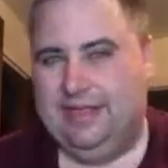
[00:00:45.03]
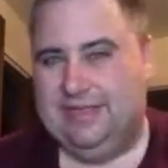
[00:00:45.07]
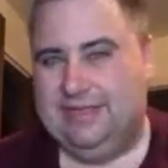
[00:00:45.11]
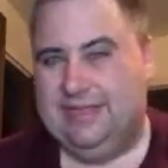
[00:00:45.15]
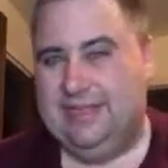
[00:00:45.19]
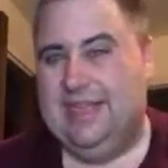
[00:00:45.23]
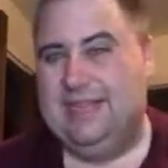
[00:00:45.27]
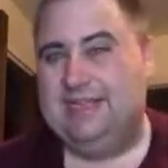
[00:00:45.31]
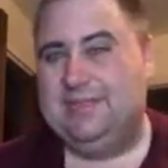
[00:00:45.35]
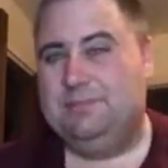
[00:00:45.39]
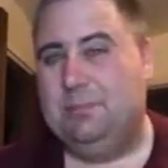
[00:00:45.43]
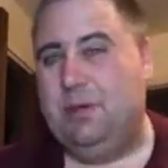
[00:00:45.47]
And
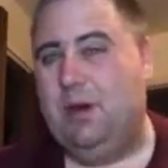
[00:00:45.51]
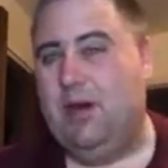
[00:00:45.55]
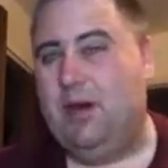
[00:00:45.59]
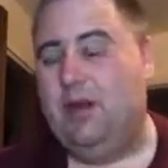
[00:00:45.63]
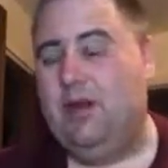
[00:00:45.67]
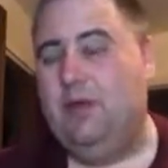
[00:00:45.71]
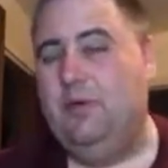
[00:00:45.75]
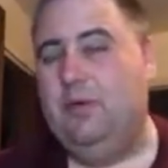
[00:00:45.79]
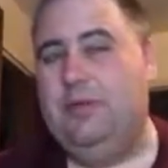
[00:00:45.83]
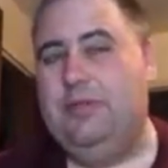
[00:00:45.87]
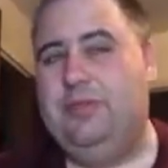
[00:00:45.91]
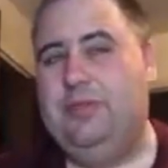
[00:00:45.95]
so that's
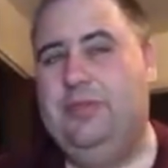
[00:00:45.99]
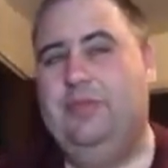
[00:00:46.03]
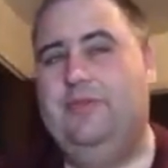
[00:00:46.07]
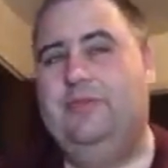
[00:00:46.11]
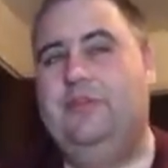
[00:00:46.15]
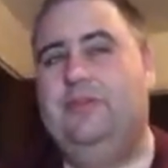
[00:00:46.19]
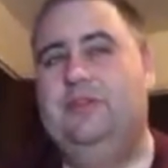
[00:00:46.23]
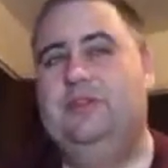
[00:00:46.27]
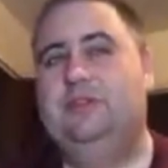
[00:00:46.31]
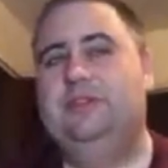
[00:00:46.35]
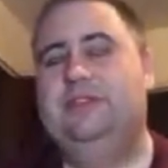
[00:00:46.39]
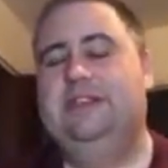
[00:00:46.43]
part of what the
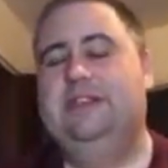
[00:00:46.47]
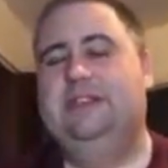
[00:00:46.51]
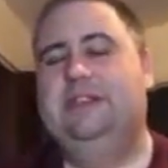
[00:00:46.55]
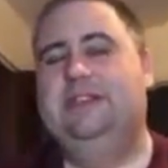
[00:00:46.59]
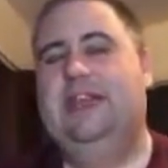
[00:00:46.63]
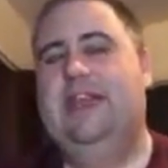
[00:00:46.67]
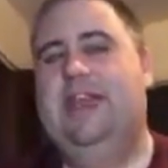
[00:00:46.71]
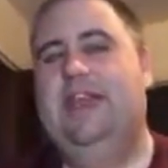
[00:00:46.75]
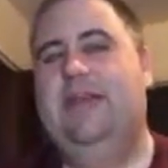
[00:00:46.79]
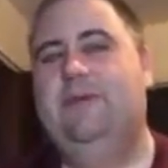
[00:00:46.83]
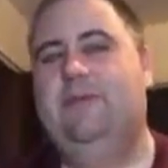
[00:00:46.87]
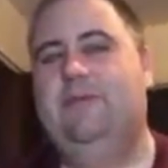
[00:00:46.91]
first
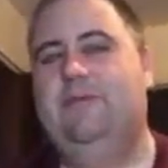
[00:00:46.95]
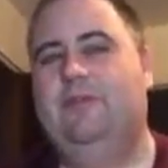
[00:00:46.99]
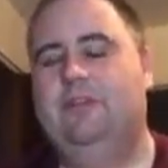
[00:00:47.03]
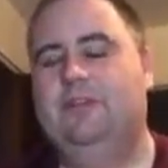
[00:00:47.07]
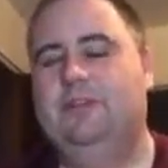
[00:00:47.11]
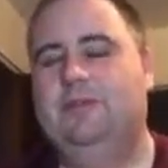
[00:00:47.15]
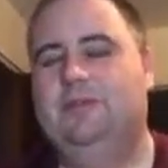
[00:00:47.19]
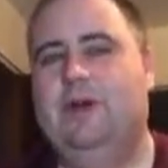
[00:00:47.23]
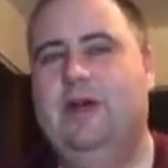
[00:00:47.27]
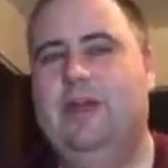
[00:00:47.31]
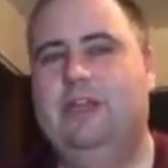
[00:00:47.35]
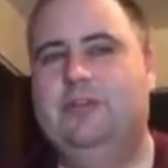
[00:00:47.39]

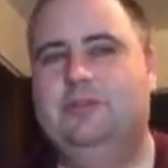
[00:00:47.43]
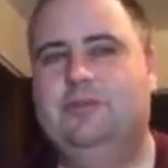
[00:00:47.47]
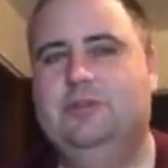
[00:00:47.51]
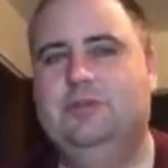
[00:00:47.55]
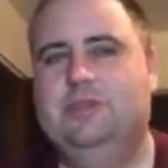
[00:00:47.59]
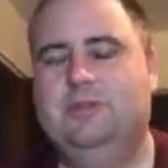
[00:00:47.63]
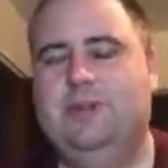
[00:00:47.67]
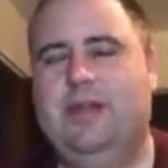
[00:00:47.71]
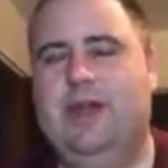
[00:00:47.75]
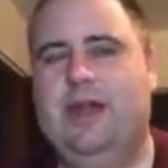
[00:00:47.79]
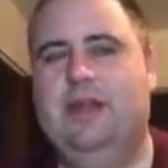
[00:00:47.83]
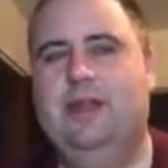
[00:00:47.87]
module
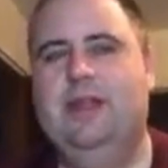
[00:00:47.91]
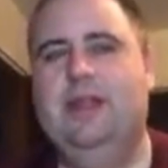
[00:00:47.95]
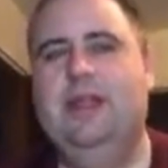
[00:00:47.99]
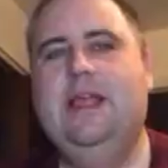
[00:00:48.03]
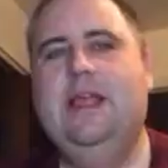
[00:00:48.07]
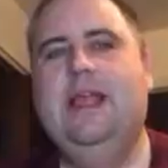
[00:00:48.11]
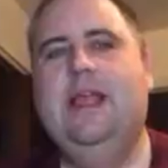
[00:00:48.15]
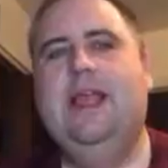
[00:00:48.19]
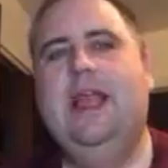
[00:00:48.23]
is about.